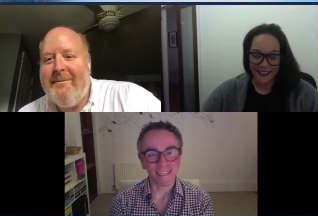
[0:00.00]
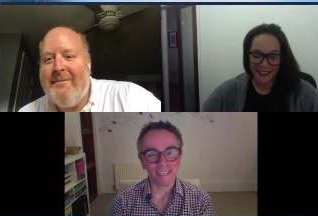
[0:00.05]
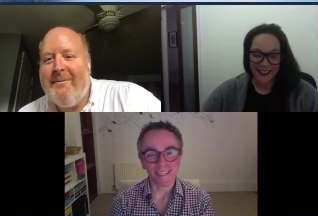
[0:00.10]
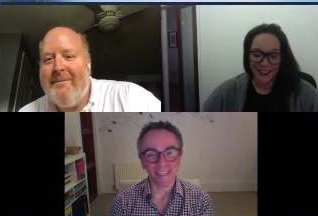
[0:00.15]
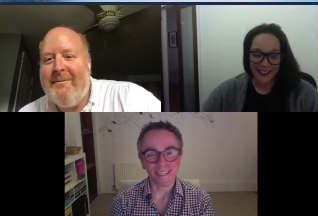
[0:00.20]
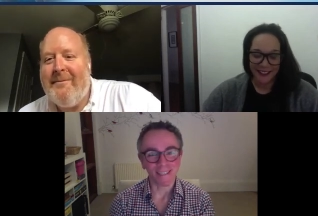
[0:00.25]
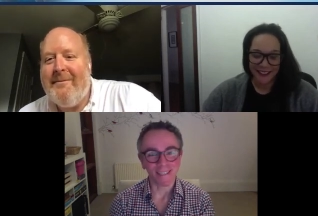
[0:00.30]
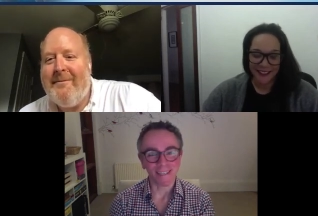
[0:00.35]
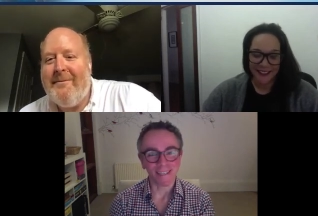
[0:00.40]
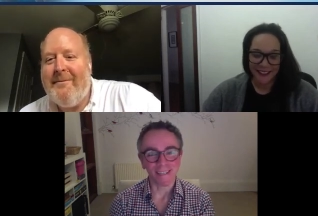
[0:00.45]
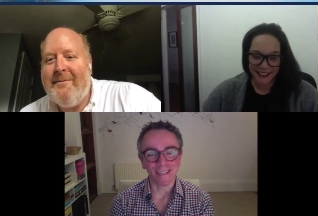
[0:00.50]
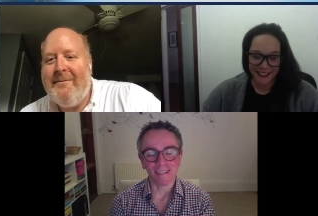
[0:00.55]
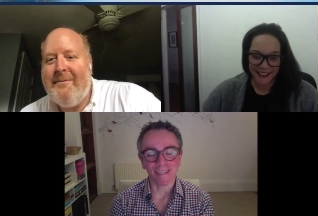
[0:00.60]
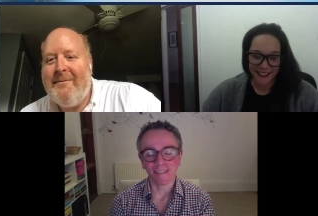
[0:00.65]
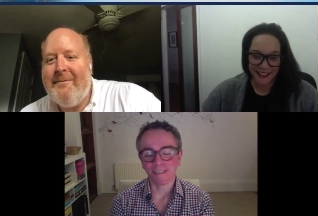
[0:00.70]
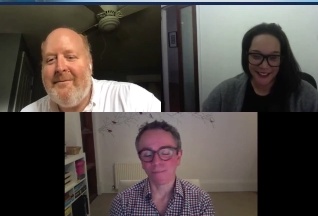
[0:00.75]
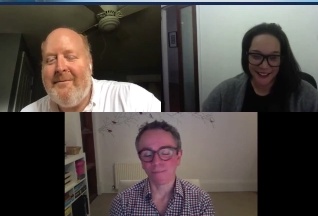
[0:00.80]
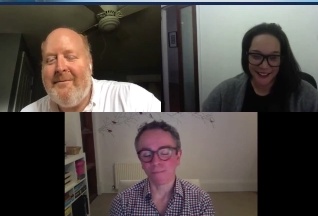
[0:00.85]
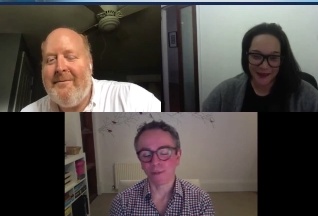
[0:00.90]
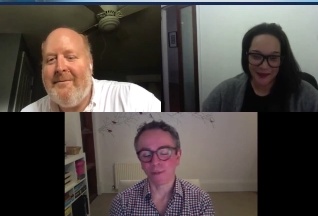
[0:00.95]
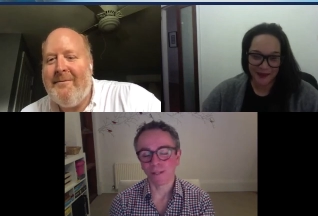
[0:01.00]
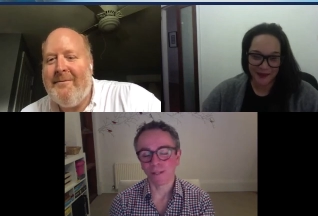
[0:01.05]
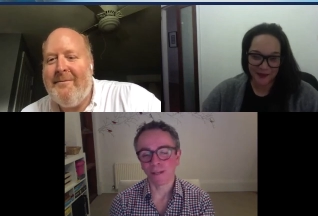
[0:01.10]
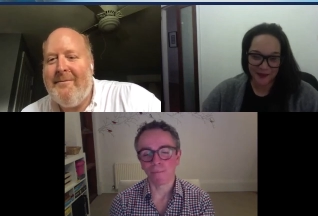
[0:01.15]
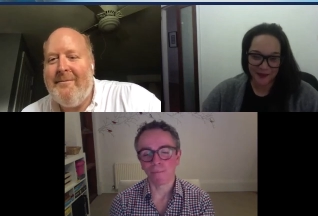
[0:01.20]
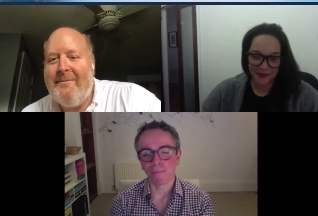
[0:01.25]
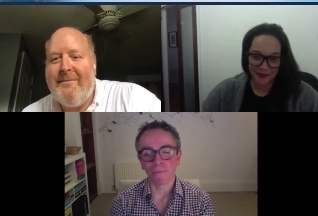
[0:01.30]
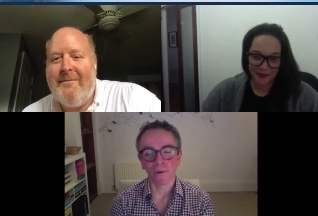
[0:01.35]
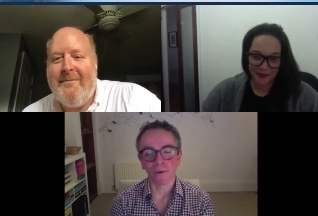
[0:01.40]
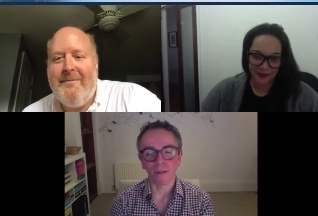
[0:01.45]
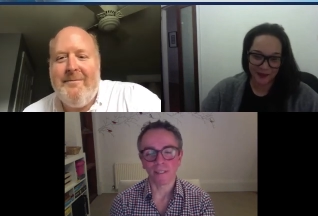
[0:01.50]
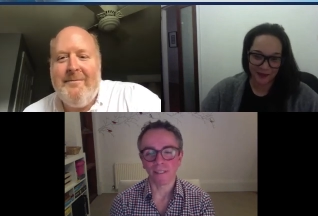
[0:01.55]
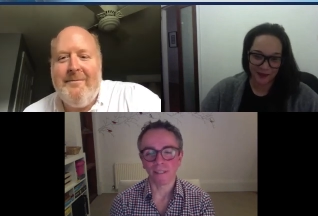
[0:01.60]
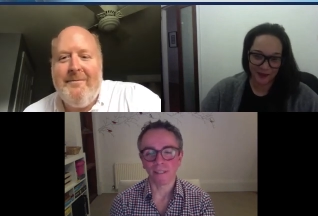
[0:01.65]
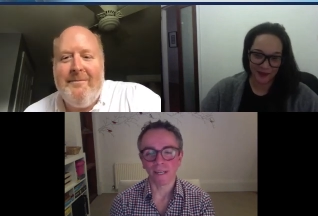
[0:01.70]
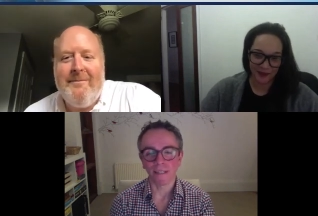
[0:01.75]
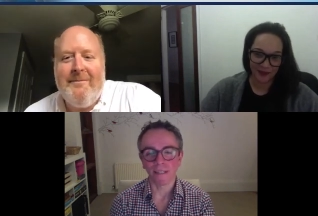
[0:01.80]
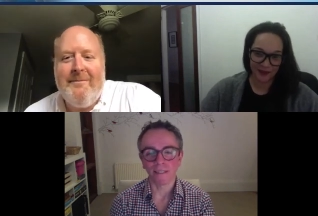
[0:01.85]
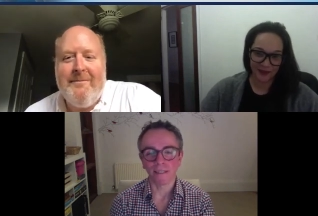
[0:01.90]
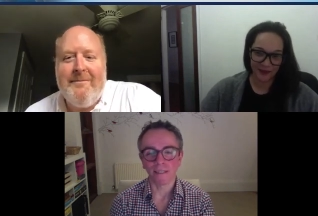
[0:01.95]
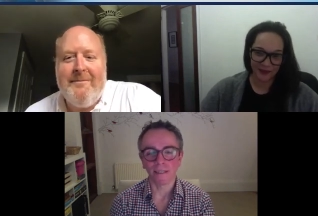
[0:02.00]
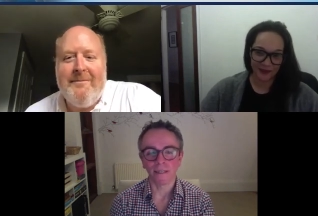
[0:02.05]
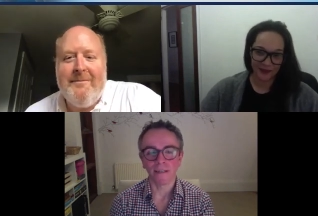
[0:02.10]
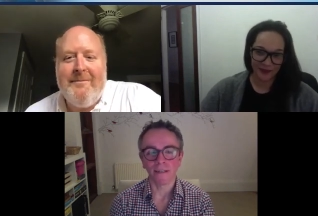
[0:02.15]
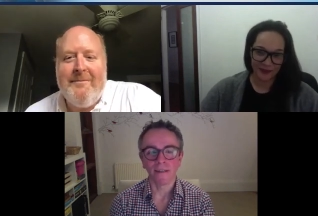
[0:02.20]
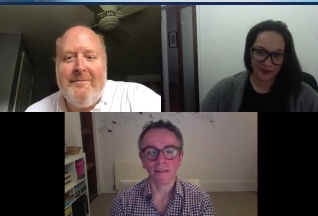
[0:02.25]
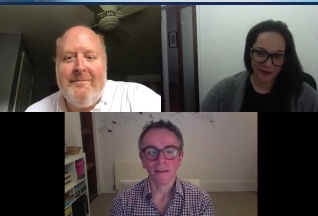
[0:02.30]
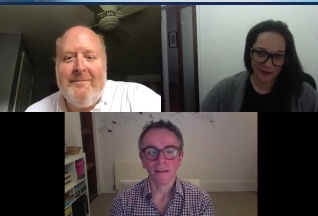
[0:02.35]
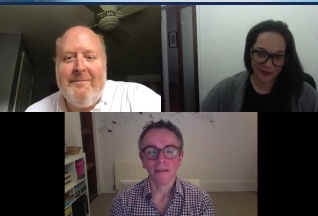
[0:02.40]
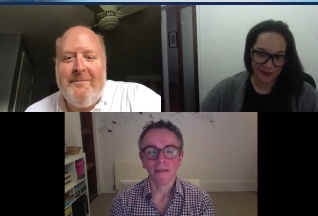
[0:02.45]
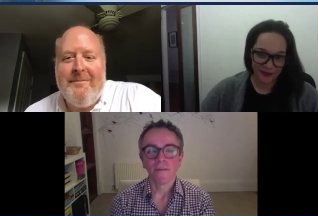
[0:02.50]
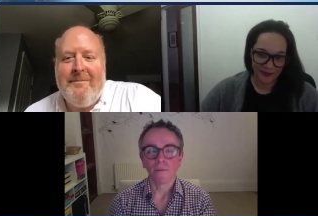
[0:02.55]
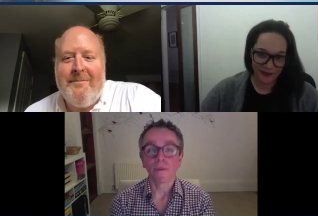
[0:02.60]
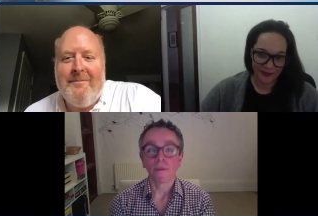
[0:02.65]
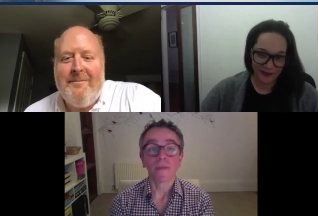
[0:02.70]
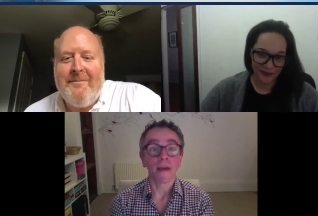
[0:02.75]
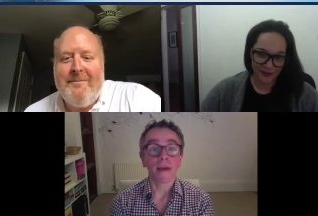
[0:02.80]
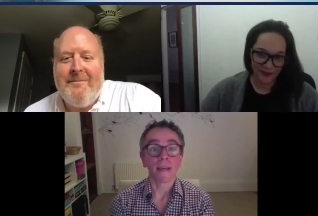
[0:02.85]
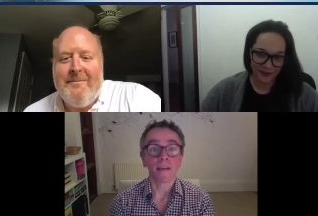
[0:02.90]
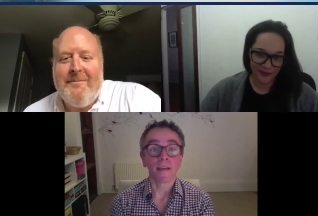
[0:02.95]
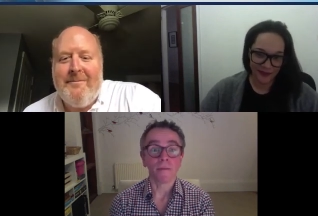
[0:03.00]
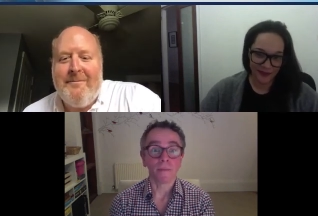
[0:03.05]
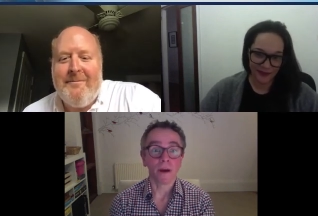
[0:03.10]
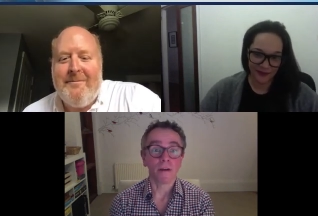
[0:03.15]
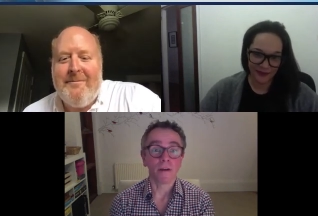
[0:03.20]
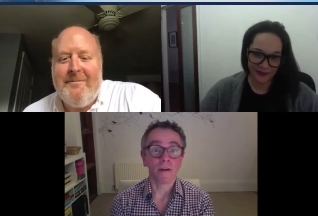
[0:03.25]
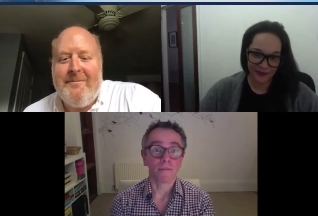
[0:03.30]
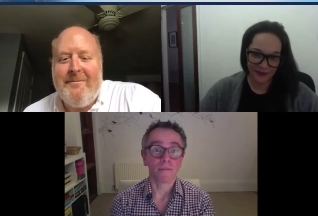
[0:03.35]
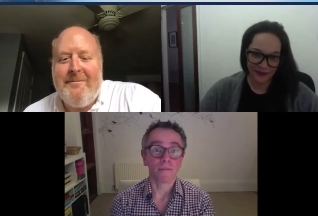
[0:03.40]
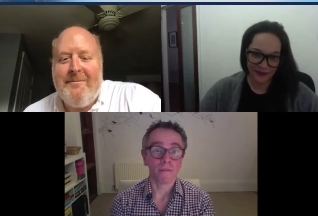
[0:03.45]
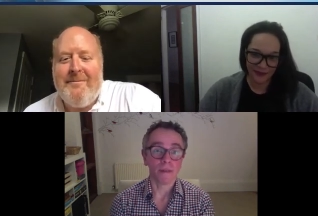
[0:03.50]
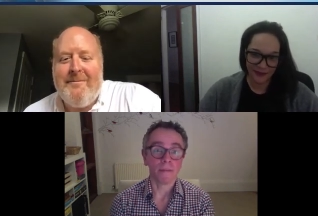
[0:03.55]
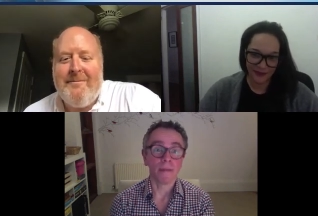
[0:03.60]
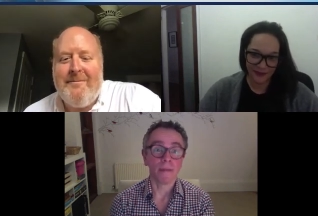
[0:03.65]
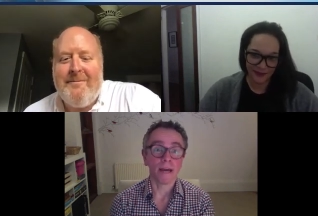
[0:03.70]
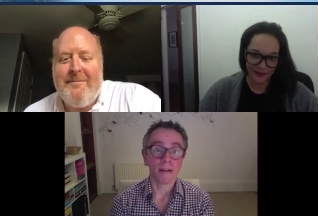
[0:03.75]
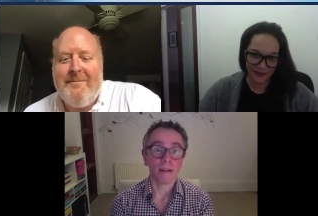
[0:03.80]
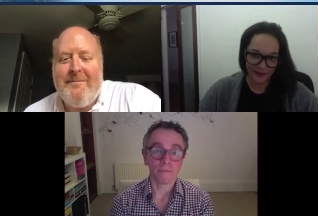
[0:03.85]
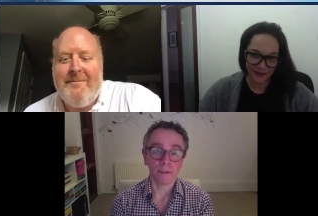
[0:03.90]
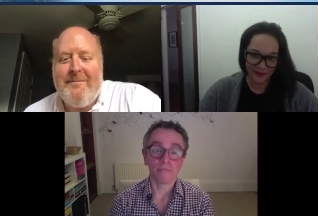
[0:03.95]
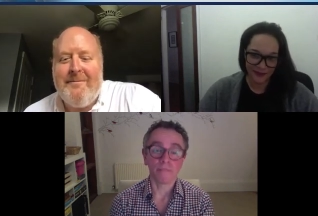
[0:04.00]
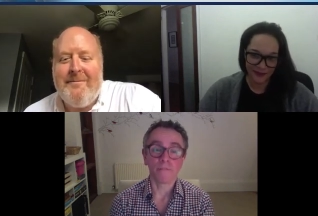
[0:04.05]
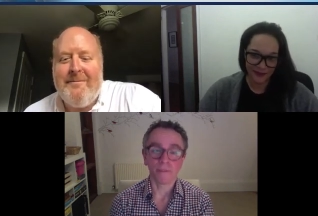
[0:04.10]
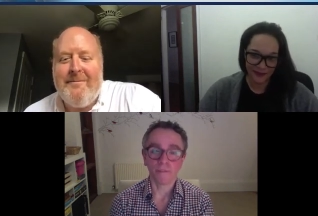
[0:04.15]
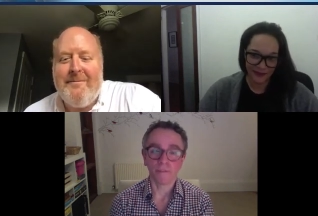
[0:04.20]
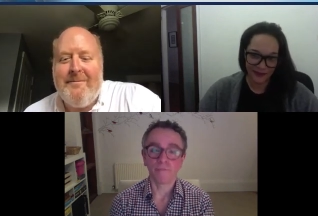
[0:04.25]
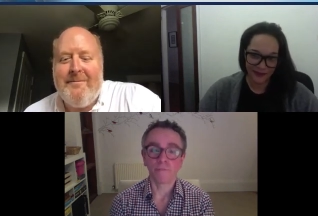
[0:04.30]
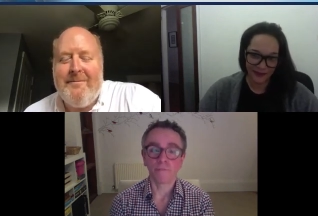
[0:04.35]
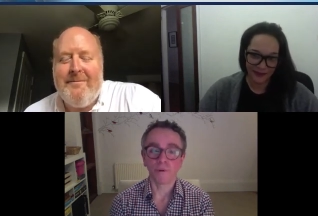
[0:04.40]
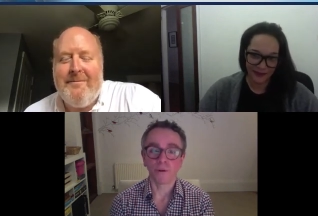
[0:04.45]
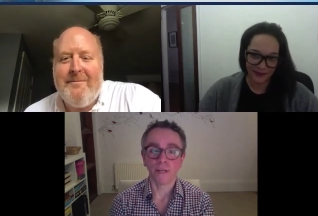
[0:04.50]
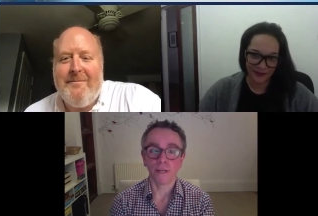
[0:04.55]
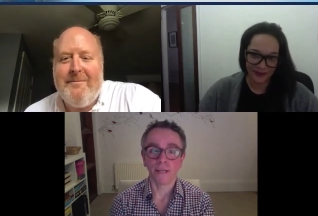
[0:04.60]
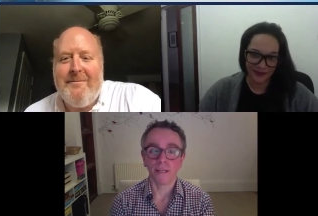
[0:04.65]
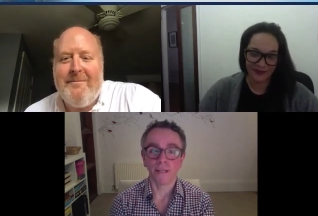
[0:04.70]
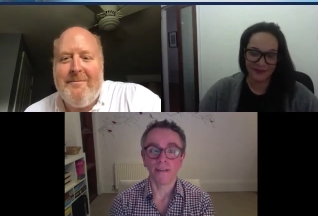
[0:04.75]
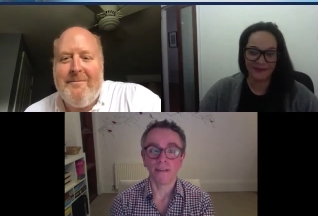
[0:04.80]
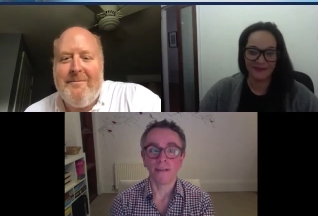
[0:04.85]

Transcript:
Speaker 1: It's, it's completely unprecedented. And we thank you both for the amount of effort you've put in,